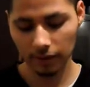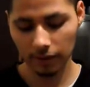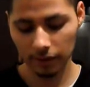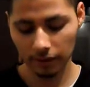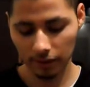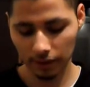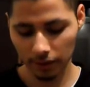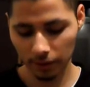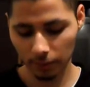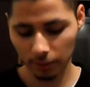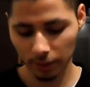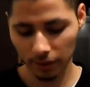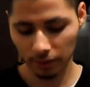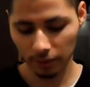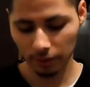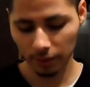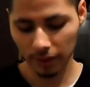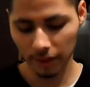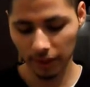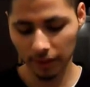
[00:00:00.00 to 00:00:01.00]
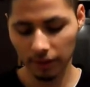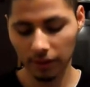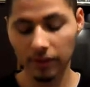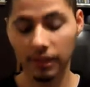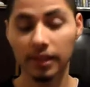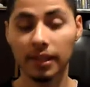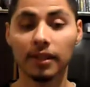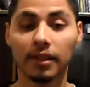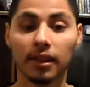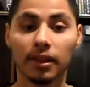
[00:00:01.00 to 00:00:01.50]
This is one of those tech cards,
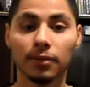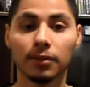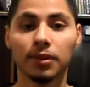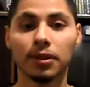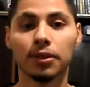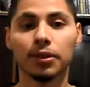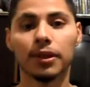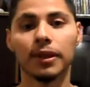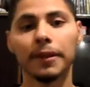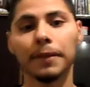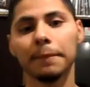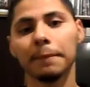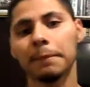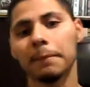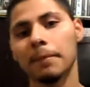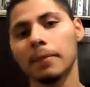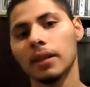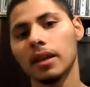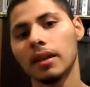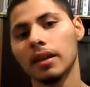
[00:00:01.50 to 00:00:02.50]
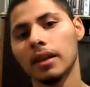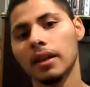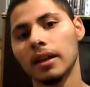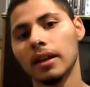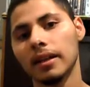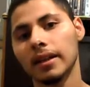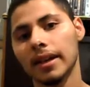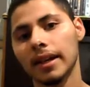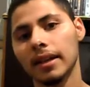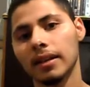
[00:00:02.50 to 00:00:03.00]
thank God for the trade.
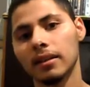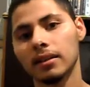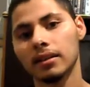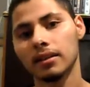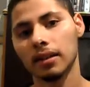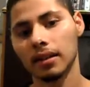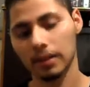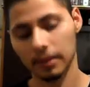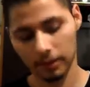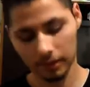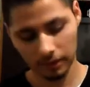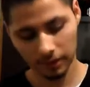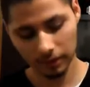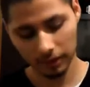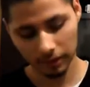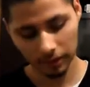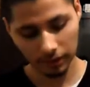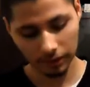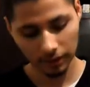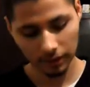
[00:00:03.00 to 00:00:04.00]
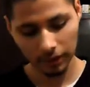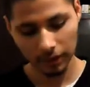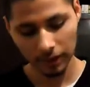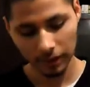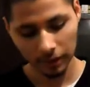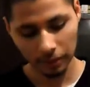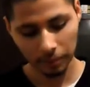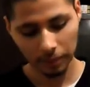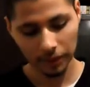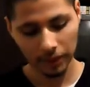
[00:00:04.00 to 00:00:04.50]
Chaos Goddess.
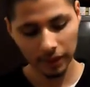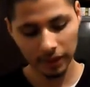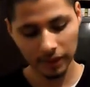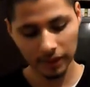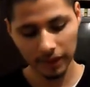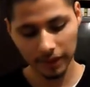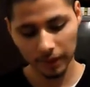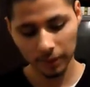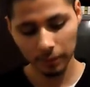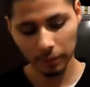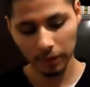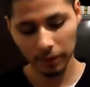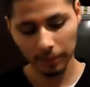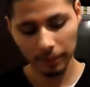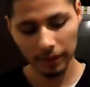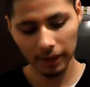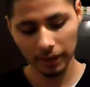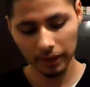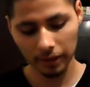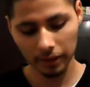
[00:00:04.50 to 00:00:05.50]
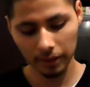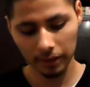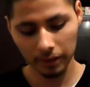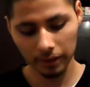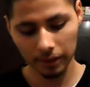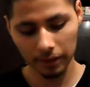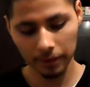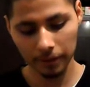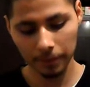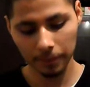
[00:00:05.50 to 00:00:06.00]
Because I can bring back
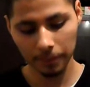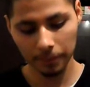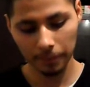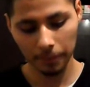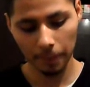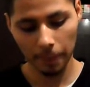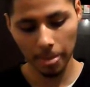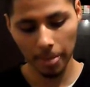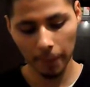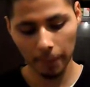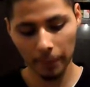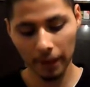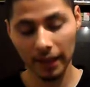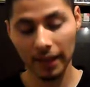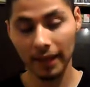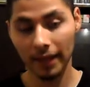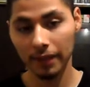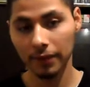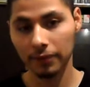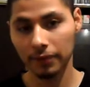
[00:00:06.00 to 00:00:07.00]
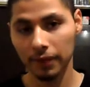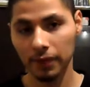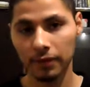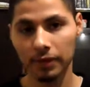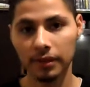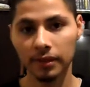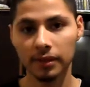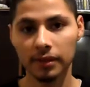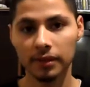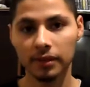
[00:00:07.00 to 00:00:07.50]
my light
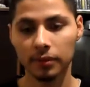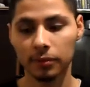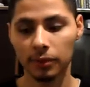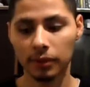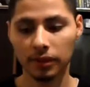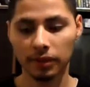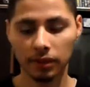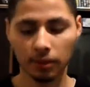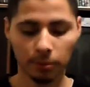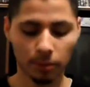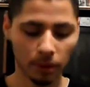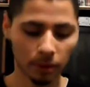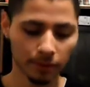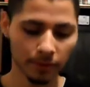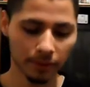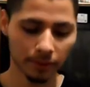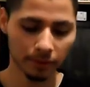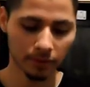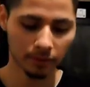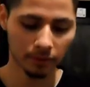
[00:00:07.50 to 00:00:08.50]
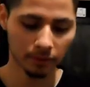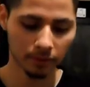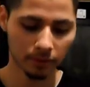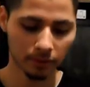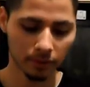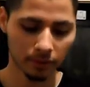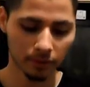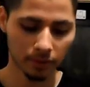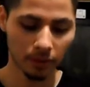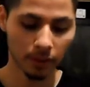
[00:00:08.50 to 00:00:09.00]
fairies with Superbia,
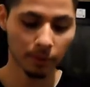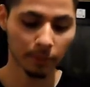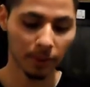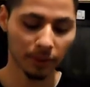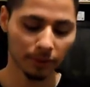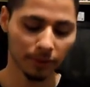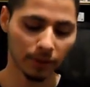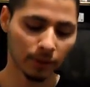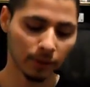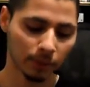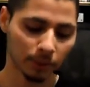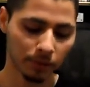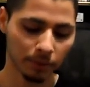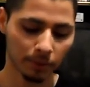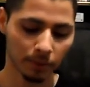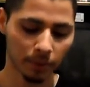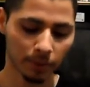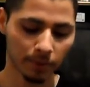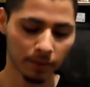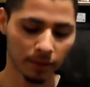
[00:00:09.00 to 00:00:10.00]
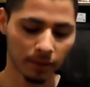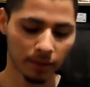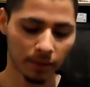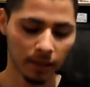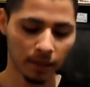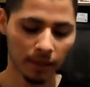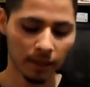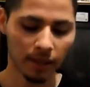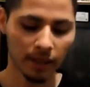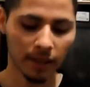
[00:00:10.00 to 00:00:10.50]
or my fairies with Superbia,
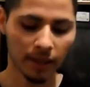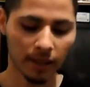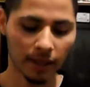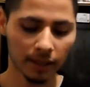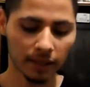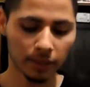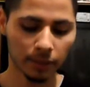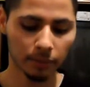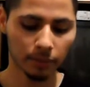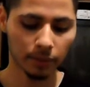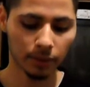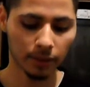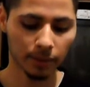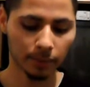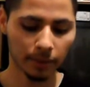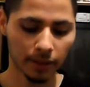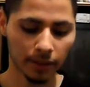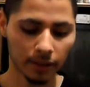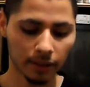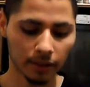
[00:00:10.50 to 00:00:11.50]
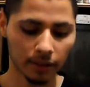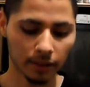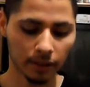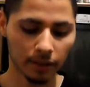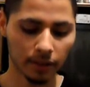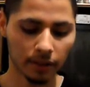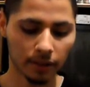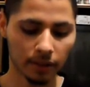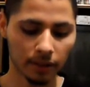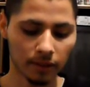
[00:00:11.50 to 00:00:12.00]
I can bring back
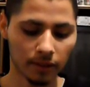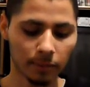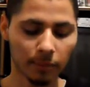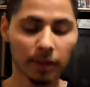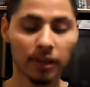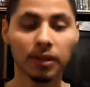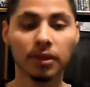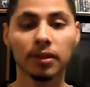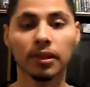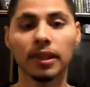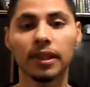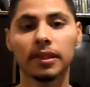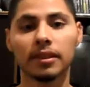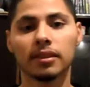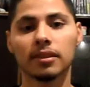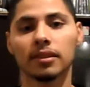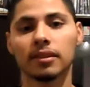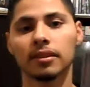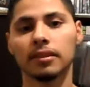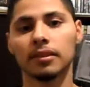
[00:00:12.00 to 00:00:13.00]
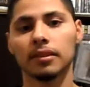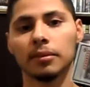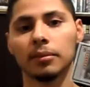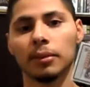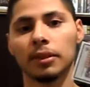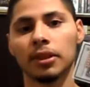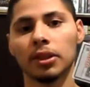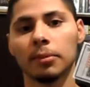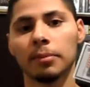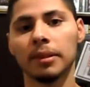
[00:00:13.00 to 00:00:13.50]
my other lights
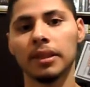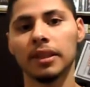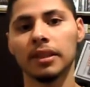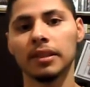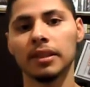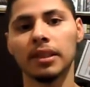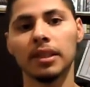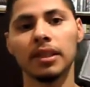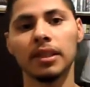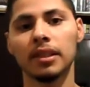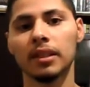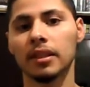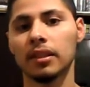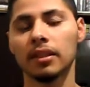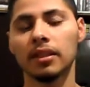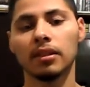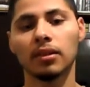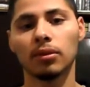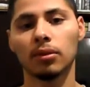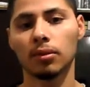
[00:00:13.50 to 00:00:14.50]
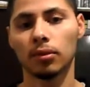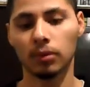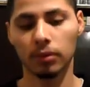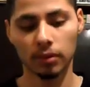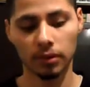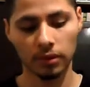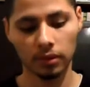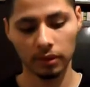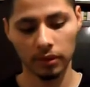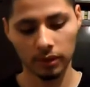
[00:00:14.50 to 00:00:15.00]
whether it be T-King
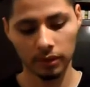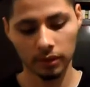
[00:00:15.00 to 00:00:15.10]
or